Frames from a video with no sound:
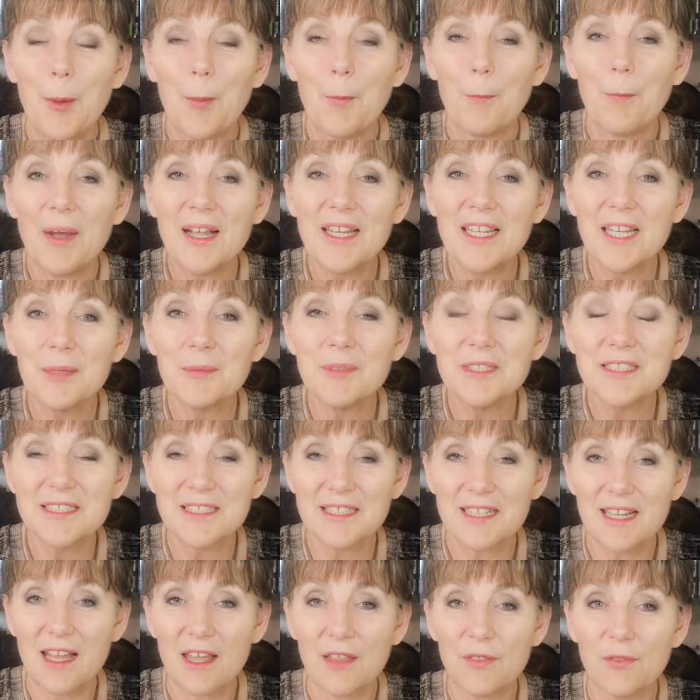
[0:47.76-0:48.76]
My name is
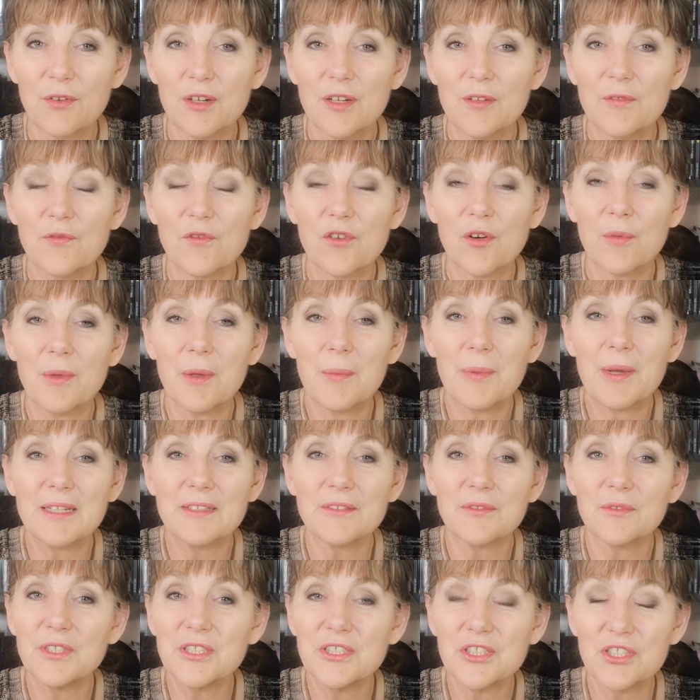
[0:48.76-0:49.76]
Catherine from
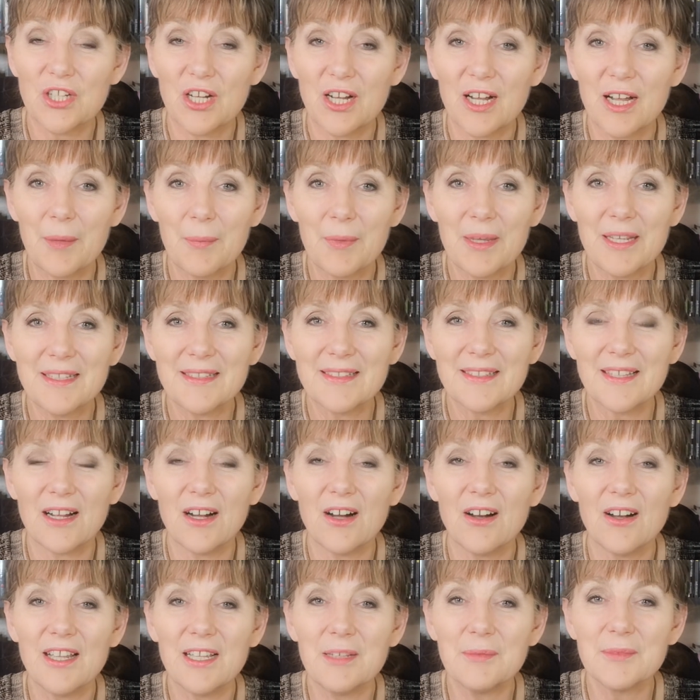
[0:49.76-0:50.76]
About Retirement.
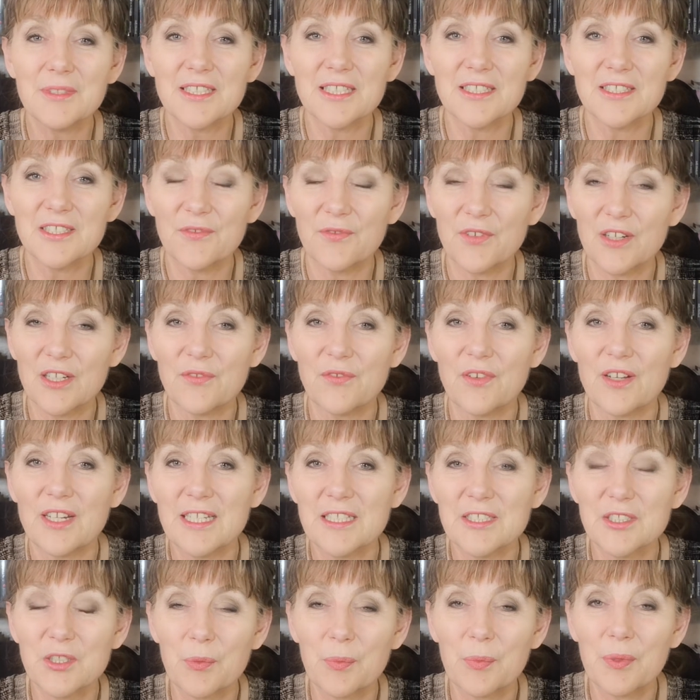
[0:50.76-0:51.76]
I am Certified
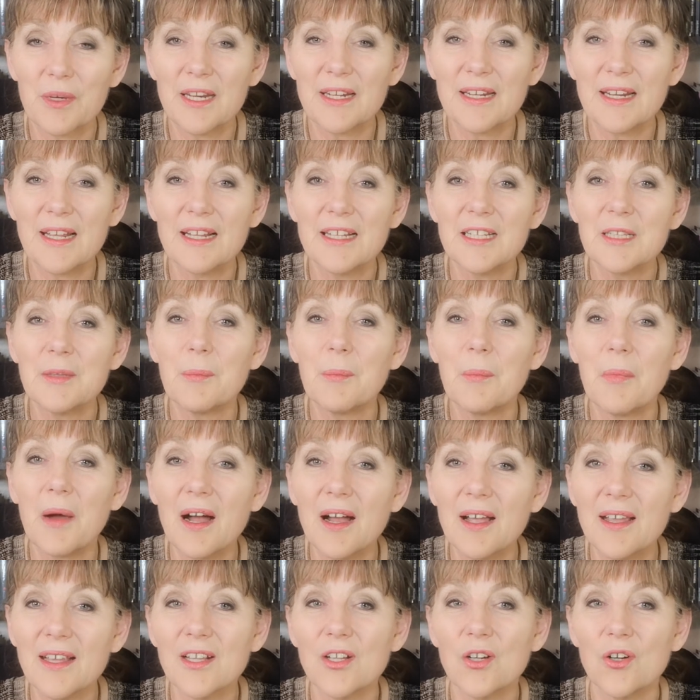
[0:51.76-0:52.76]
Financial Planner, and
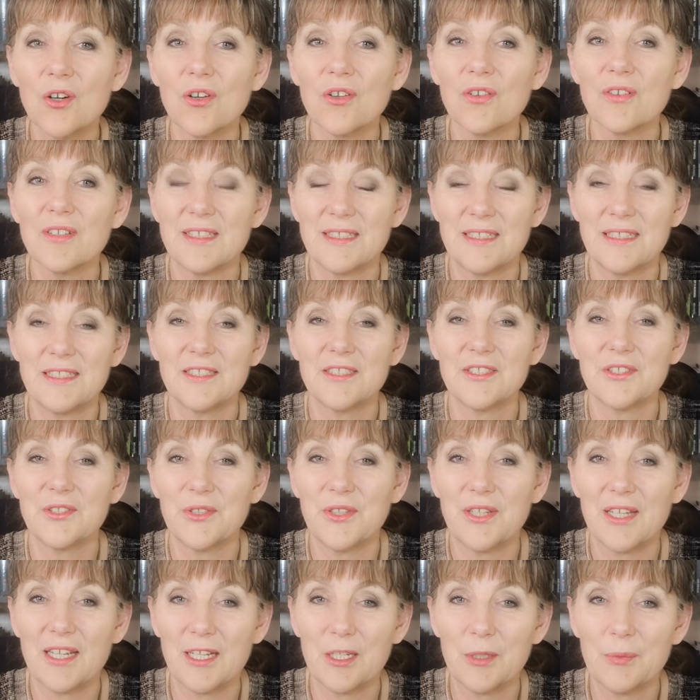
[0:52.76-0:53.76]
my goal is to
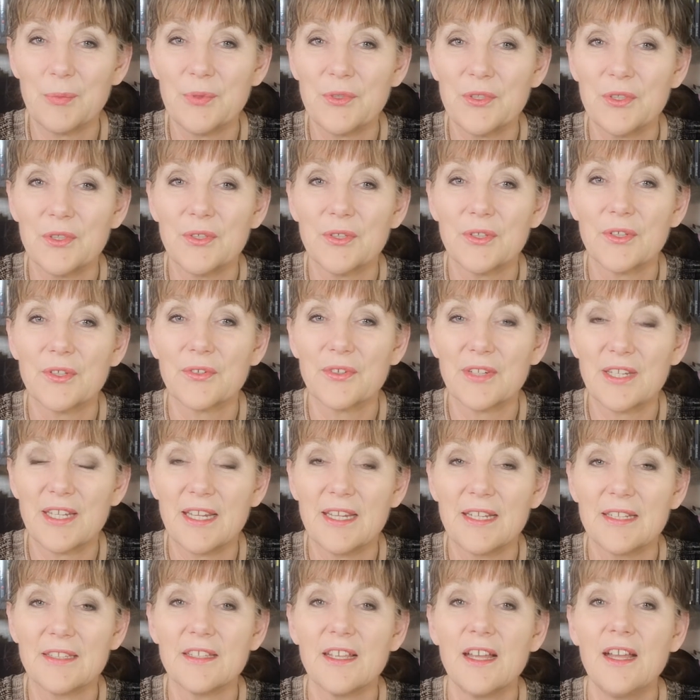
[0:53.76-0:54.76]
help you
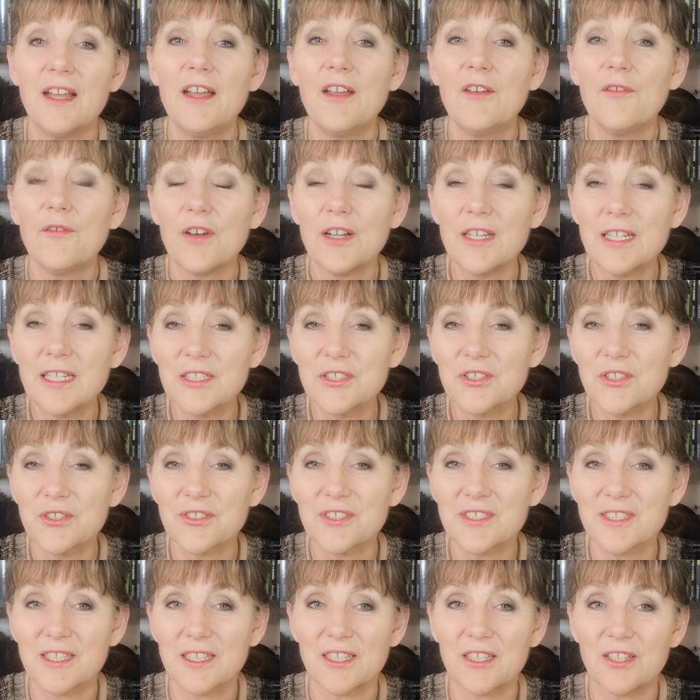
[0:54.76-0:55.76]
create financial
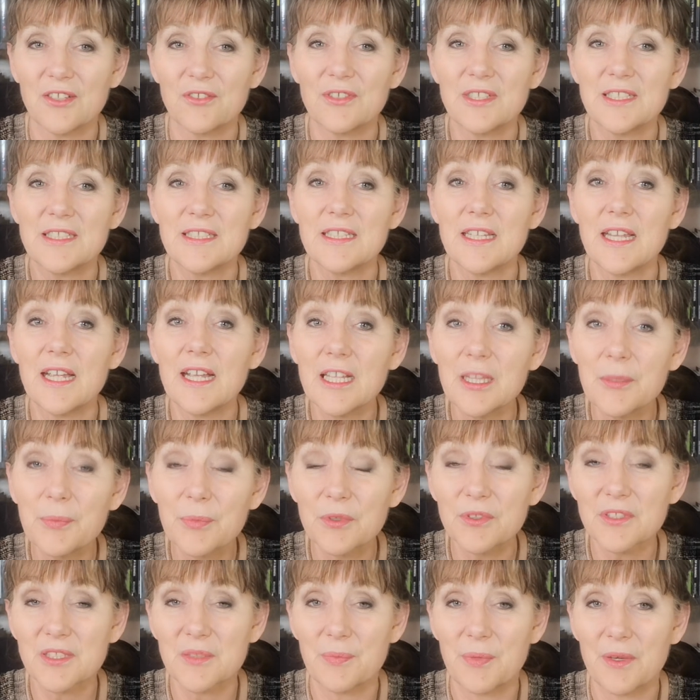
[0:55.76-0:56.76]
security and
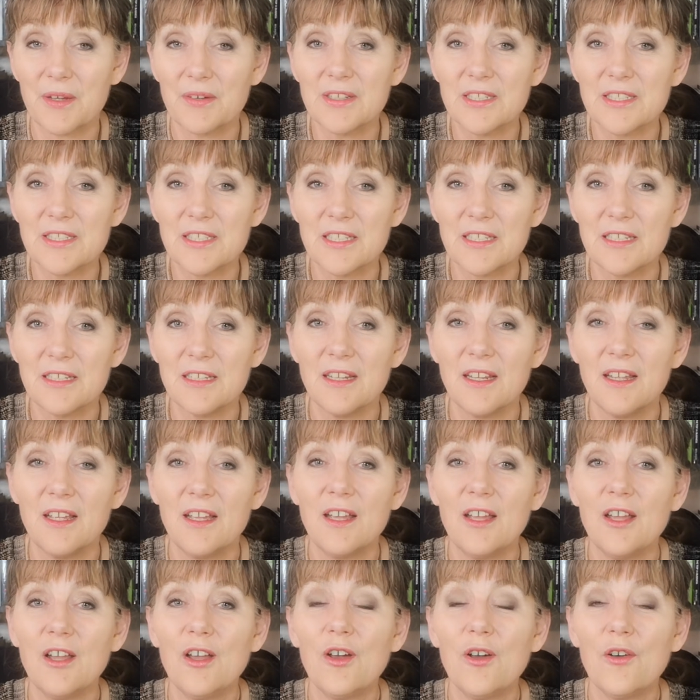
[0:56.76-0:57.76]
prosperity
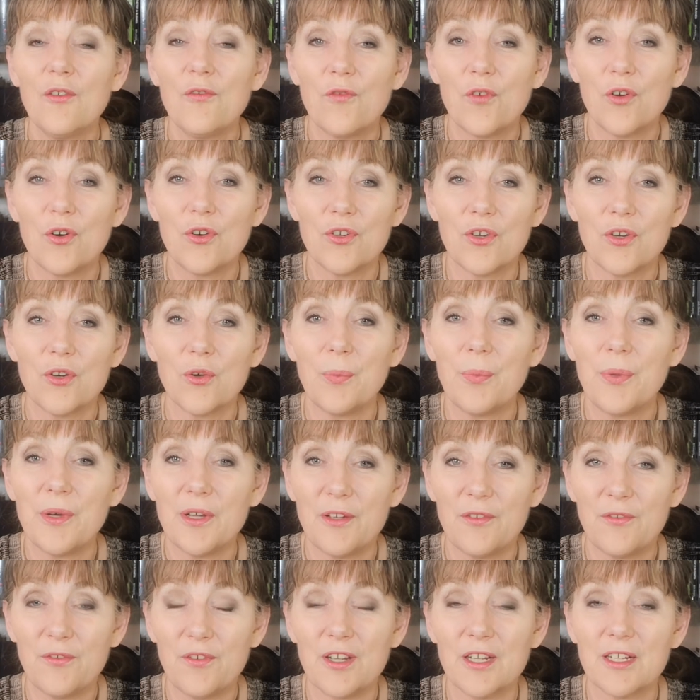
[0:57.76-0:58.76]
for your
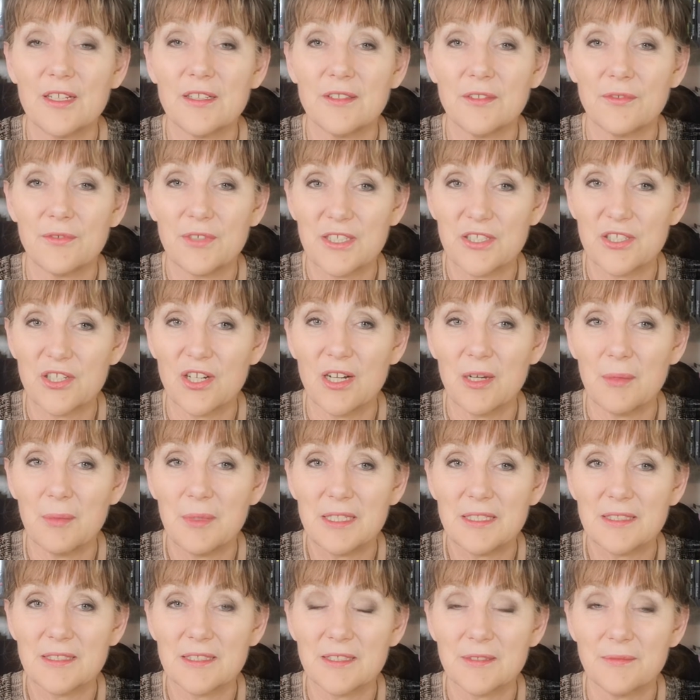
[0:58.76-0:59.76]
perfect
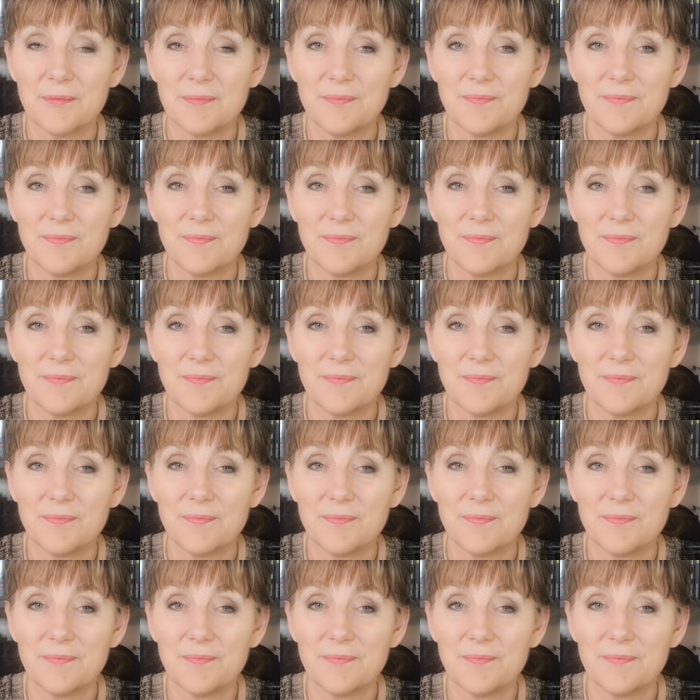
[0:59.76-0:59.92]
retirement.